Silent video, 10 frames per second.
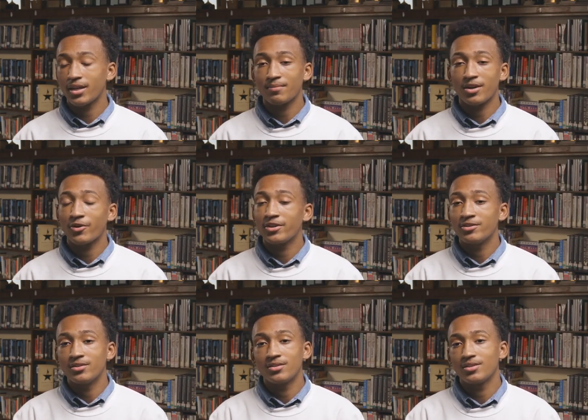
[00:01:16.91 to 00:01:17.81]
like, my grades
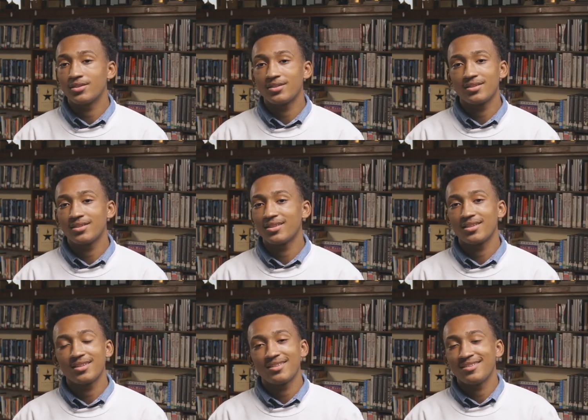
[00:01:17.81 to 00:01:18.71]
is
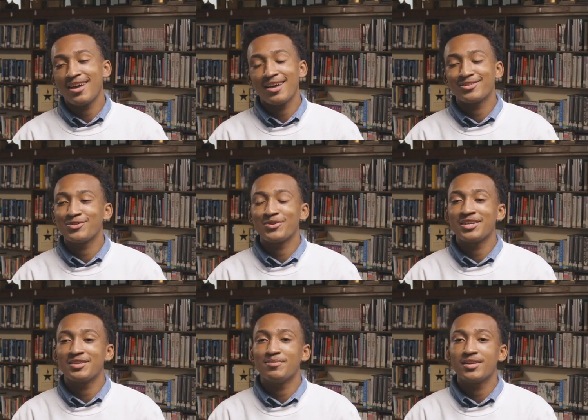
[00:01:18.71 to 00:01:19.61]
not so
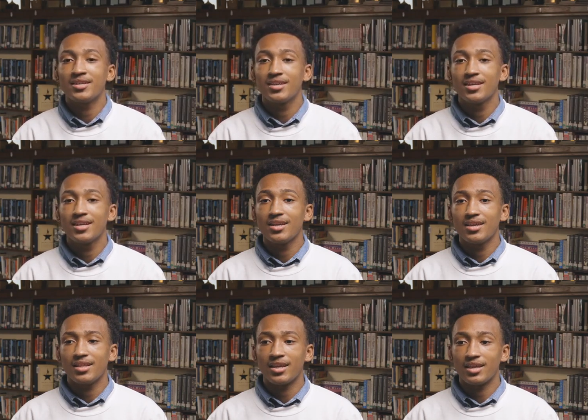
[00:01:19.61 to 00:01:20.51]
good, but
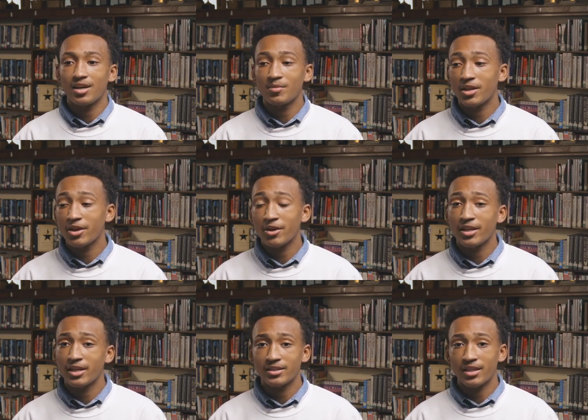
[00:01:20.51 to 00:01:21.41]
like coming here and
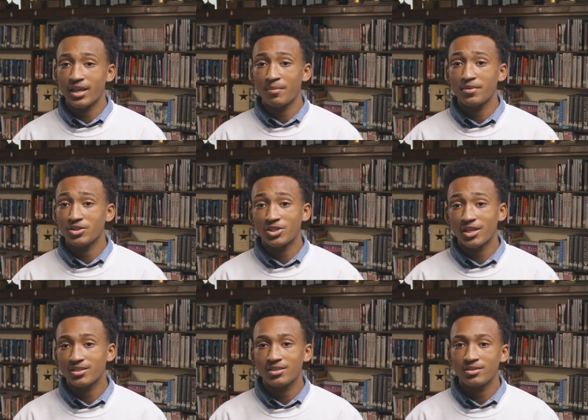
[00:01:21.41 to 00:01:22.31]
like they gave me the
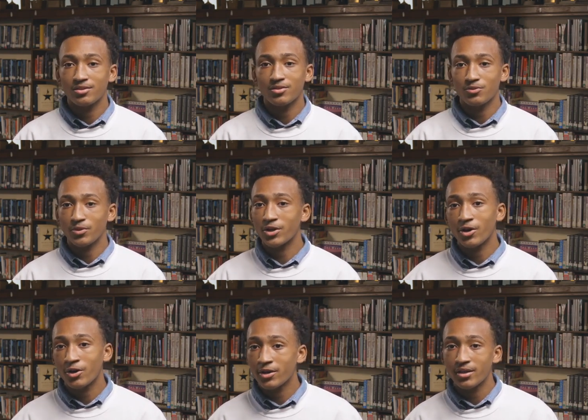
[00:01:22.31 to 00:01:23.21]
chance to work
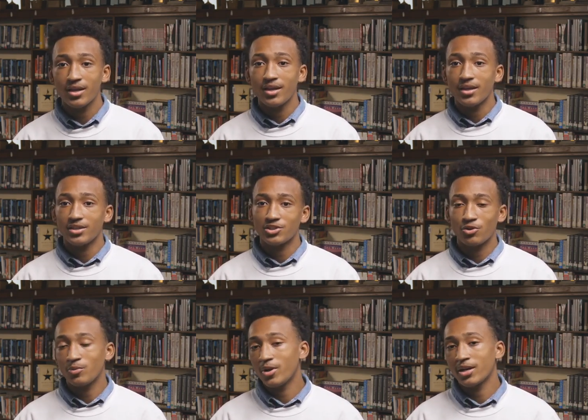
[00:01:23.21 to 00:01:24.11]
hard and show them